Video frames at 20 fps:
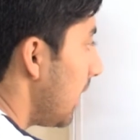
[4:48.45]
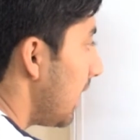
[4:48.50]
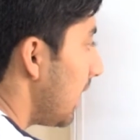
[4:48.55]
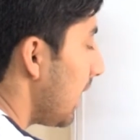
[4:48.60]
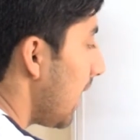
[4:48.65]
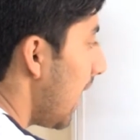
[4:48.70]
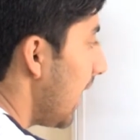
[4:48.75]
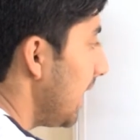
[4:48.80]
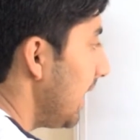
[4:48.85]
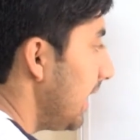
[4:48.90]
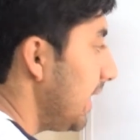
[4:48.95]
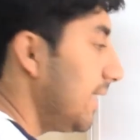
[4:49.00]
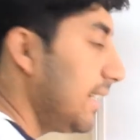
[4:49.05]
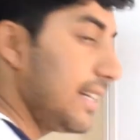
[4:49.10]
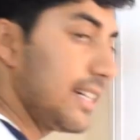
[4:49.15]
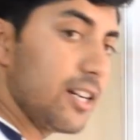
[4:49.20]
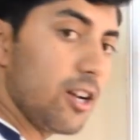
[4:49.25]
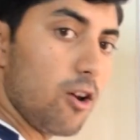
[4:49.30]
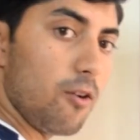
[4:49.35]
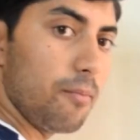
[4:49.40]
Line
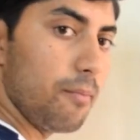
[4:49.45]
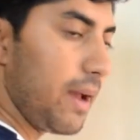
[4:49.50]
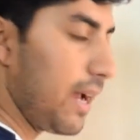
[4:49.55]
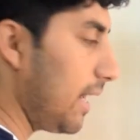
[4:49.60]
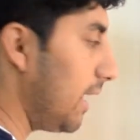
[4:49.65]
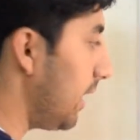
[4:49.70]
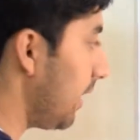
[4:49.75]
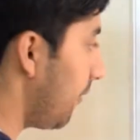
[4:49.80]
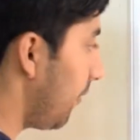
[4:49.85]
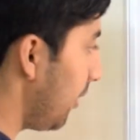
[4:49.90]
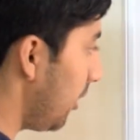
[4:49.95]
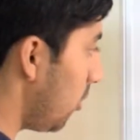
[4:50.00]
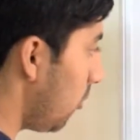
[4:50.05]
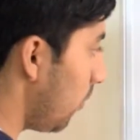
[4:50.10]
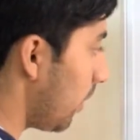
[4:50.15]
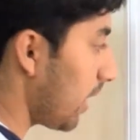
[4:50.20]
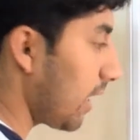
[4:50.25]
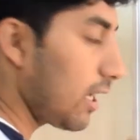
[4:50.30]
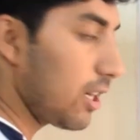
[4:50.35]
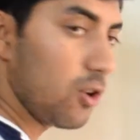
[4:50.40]
integral of magnetic field
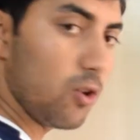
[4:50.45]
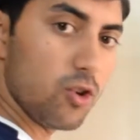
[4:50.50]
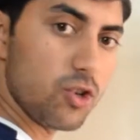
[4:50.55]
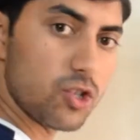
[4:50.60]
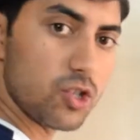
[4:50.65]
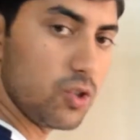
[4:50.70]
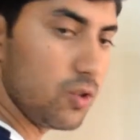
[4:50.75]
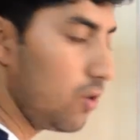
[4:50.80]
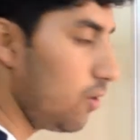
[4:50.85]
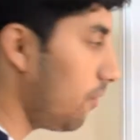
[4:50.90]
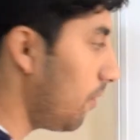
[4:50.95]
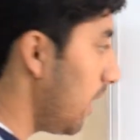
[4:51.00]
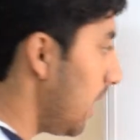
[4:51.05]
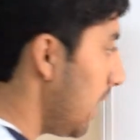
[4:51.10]
over a closed loop